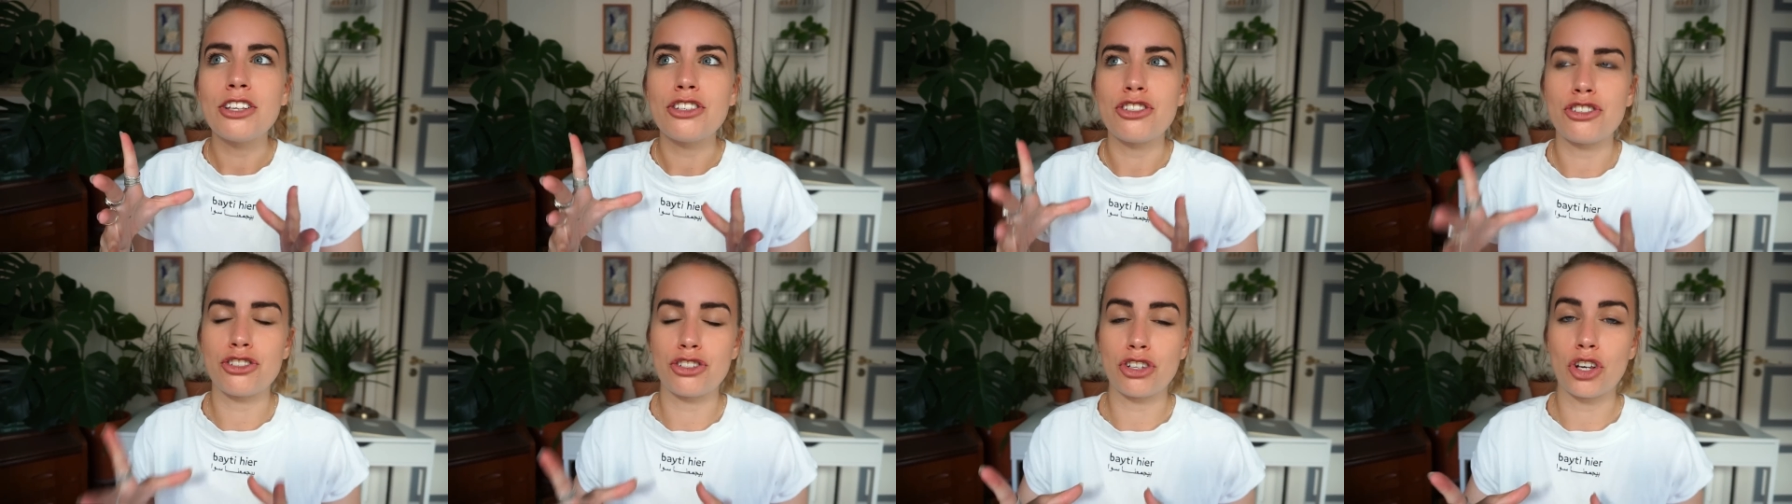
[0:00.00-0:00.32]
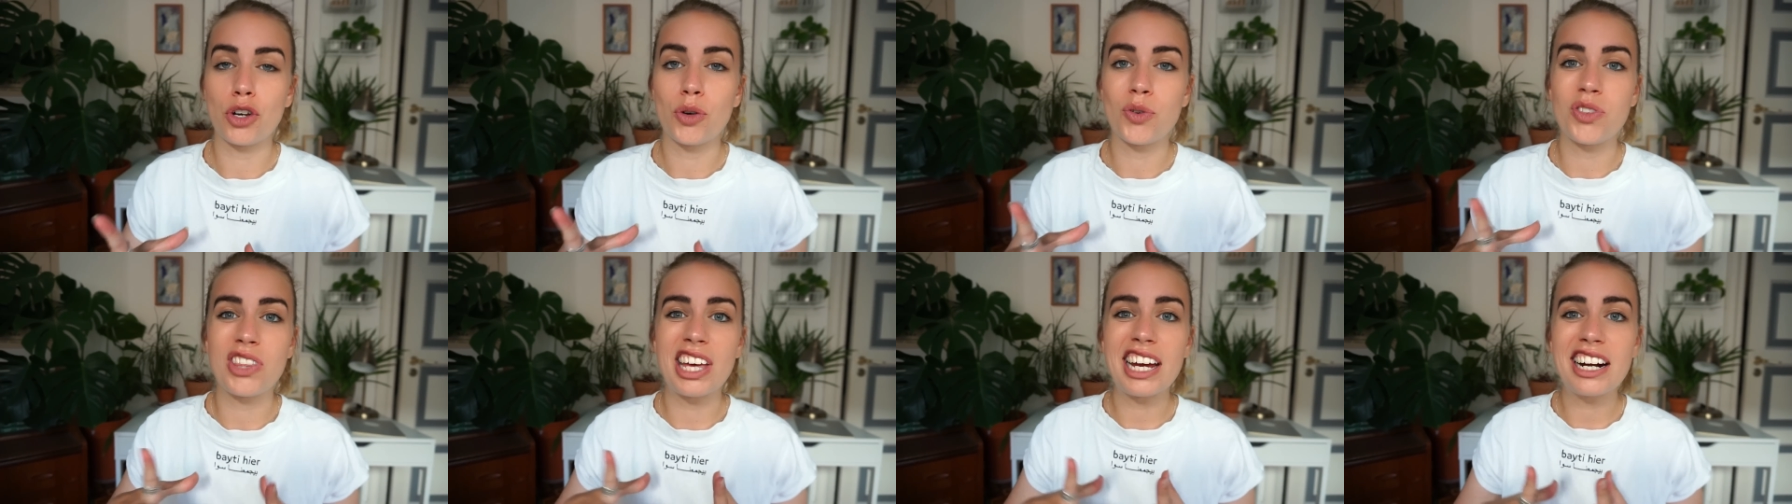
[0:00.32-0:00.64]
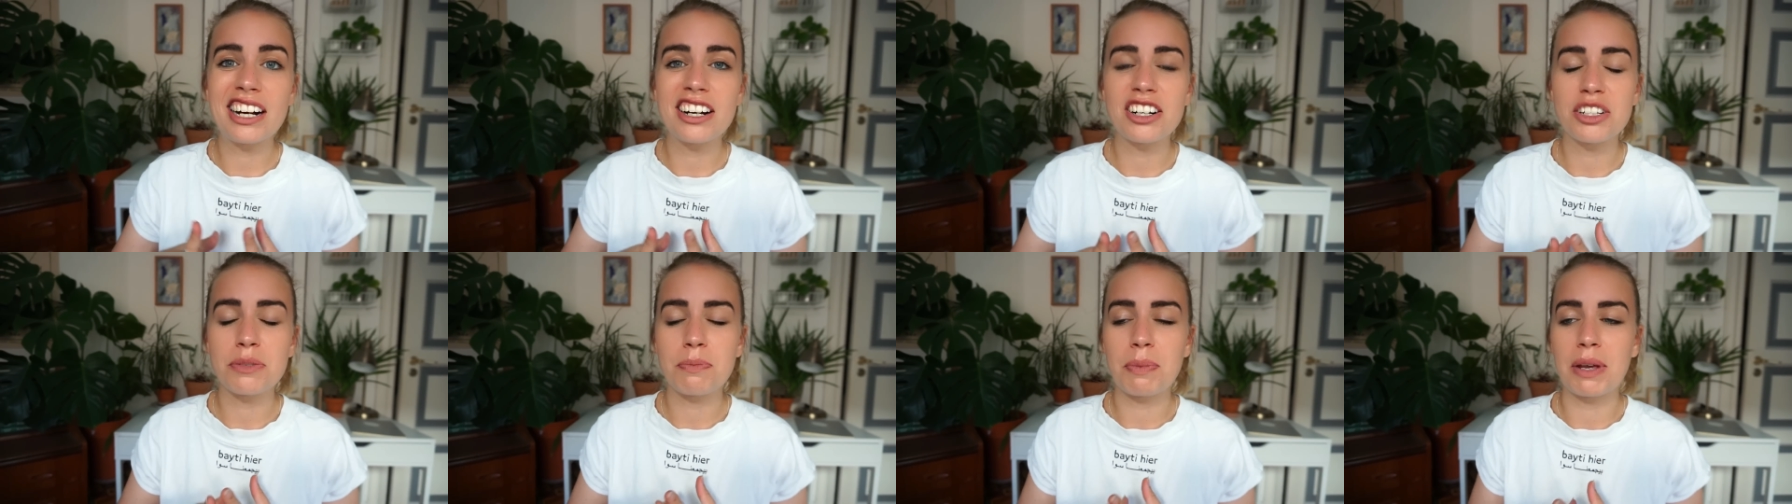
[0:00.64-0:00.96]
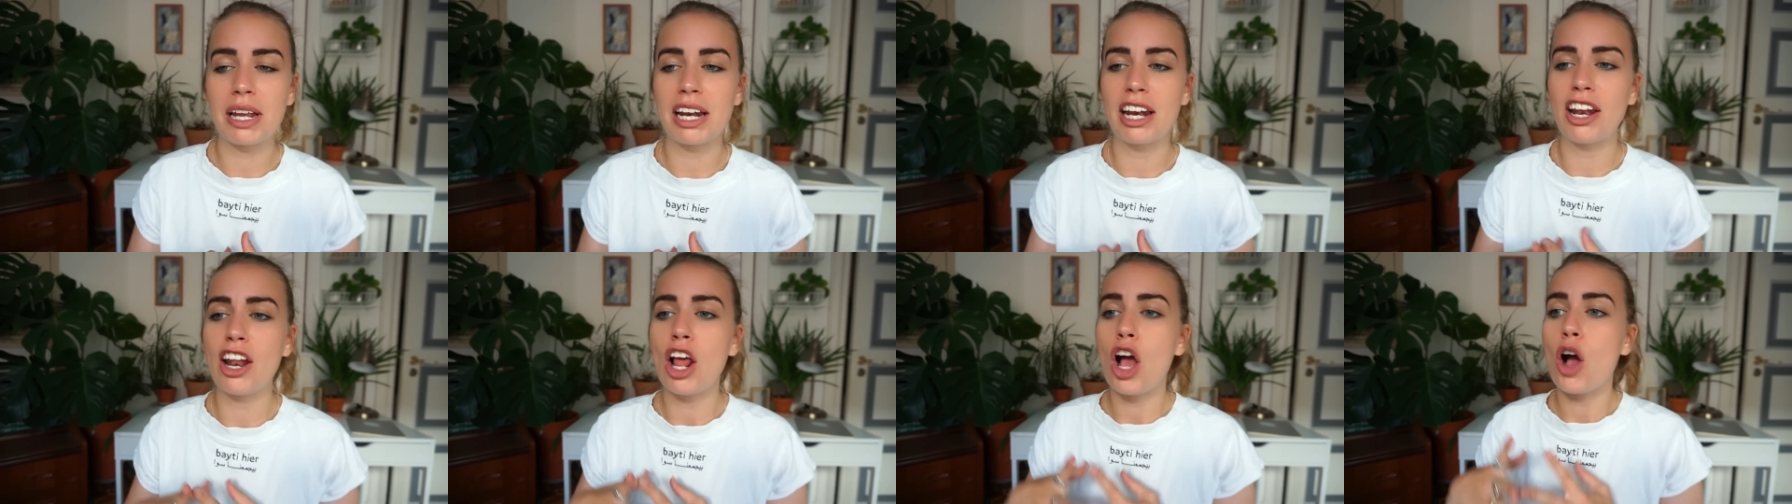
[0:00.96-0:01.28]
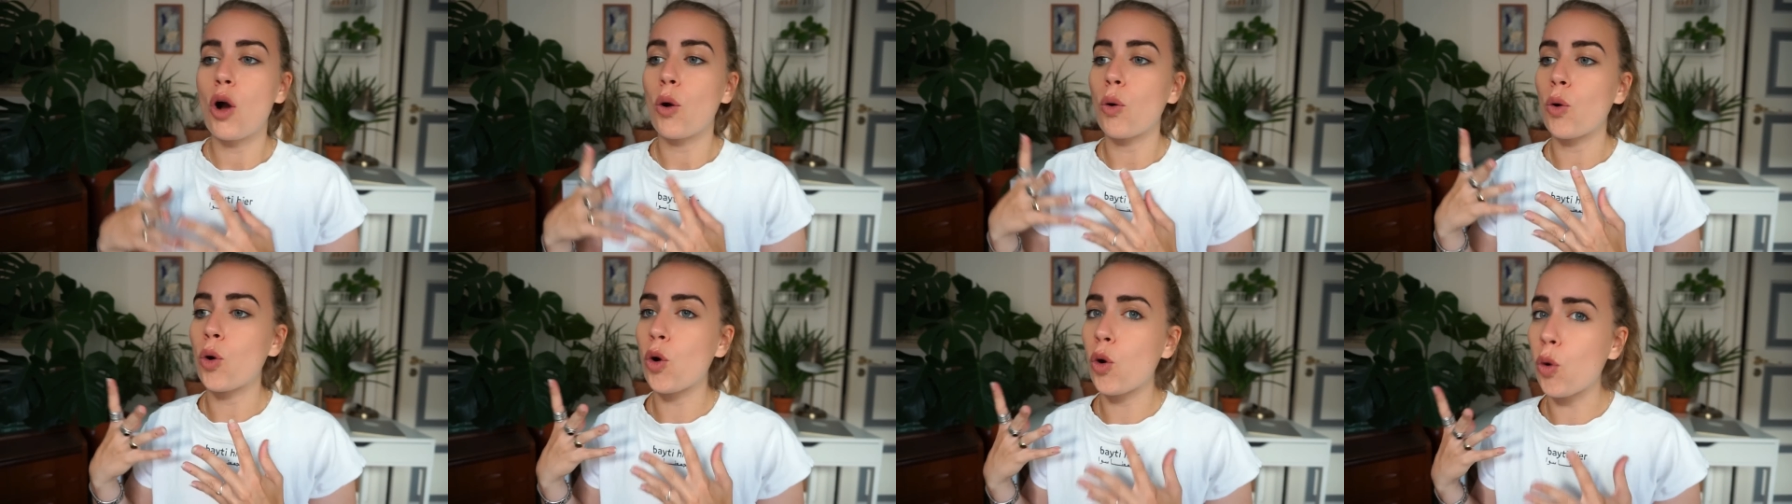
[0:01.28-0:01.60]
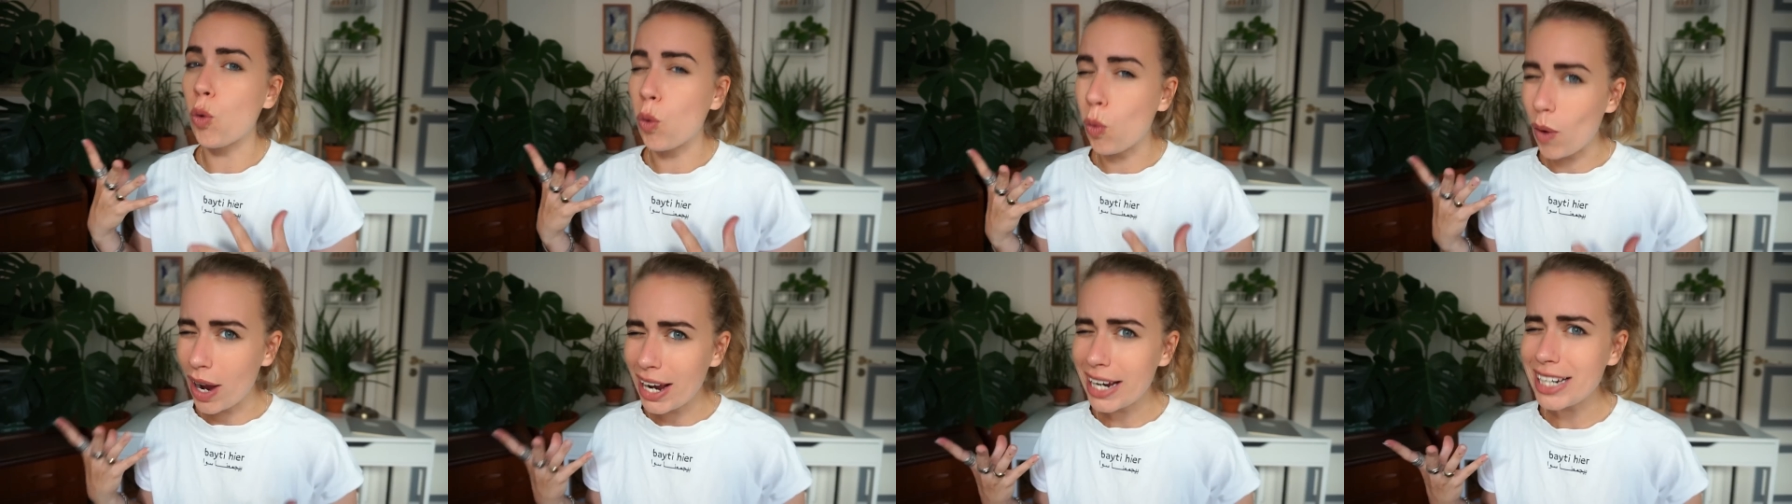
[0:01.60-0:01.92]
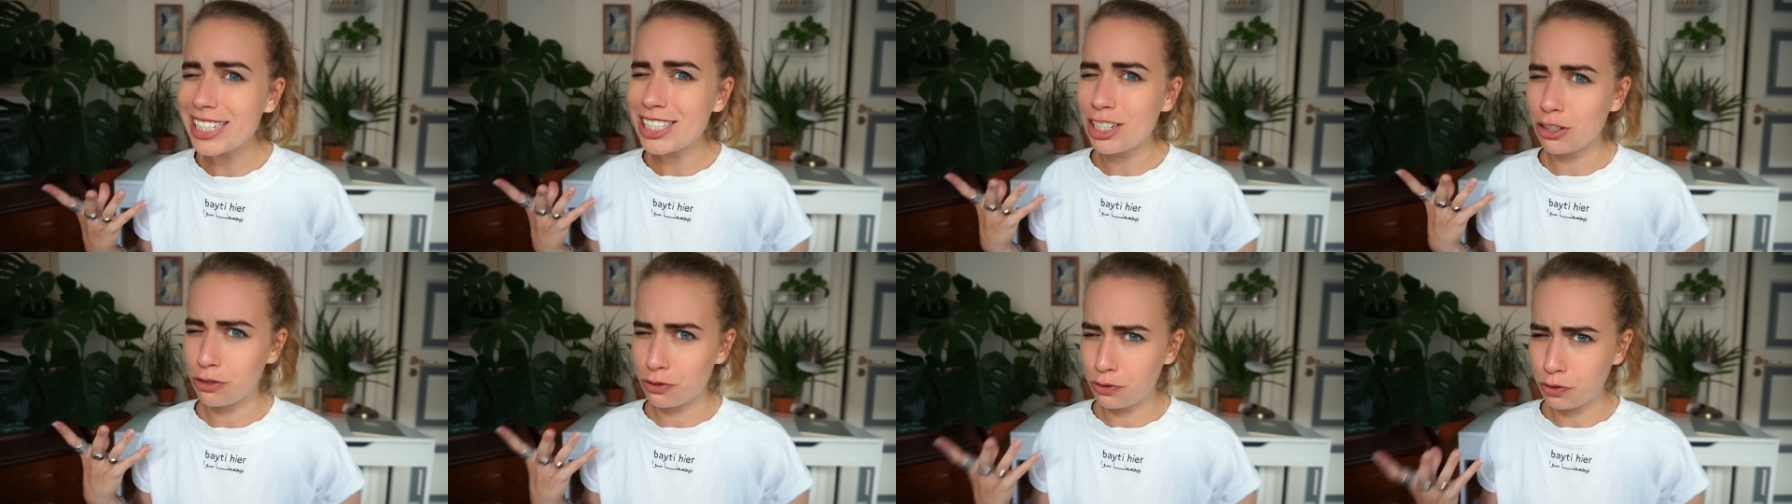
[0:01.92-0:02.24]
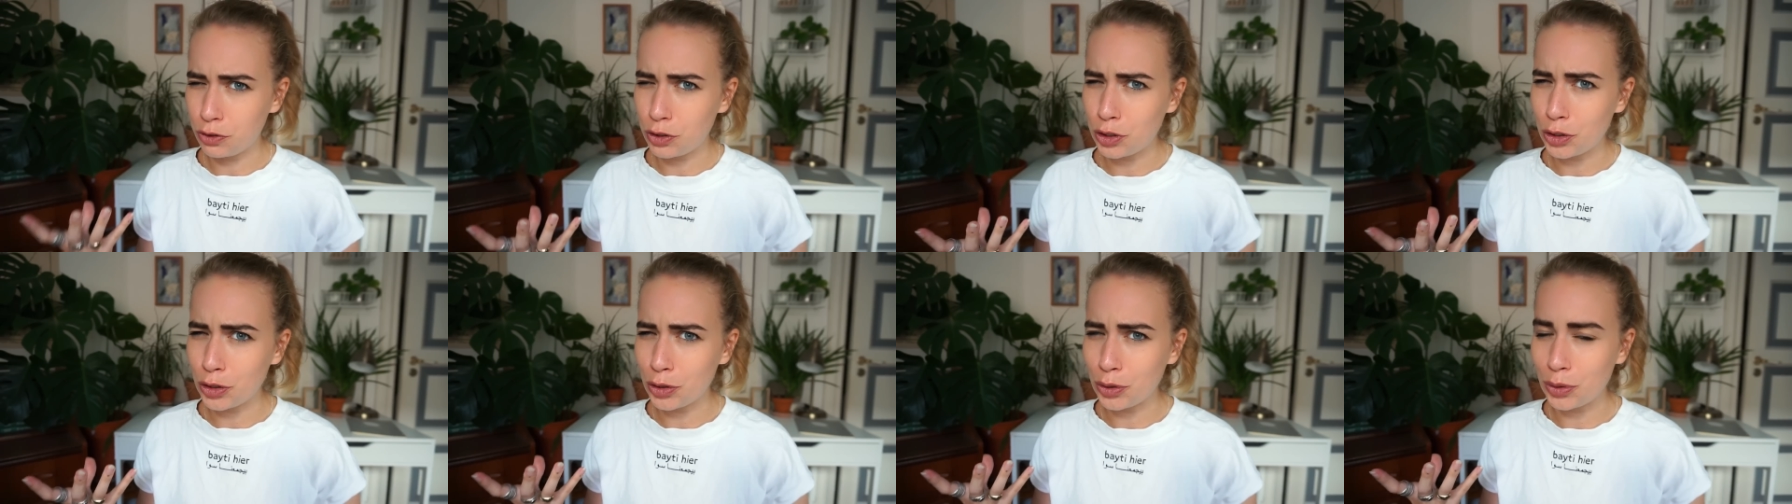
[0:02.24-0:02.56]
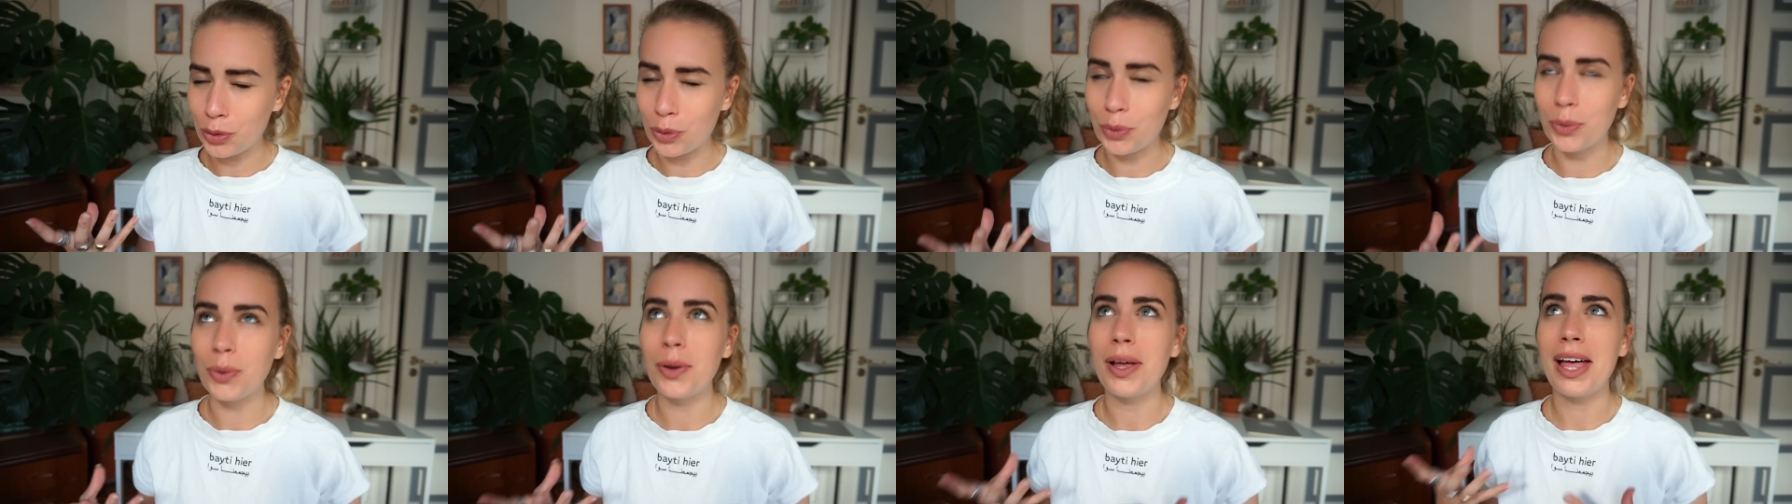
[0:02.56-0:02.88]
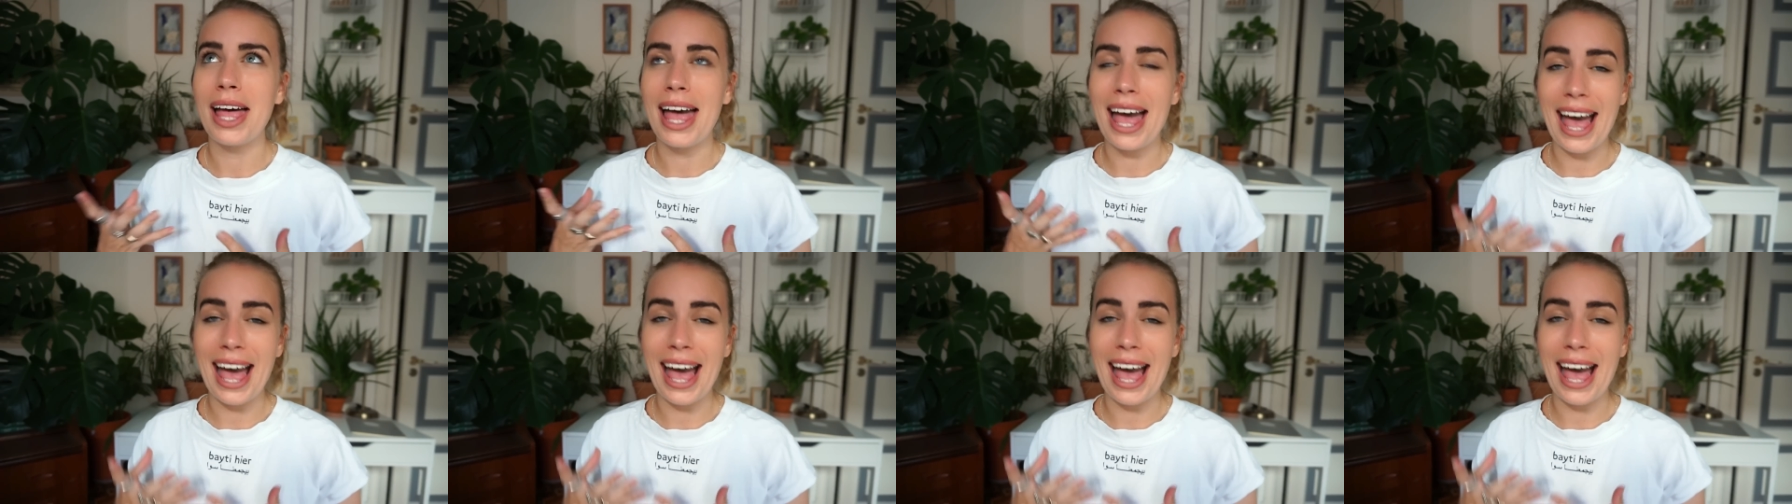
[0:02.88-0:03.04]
So there has been quite a few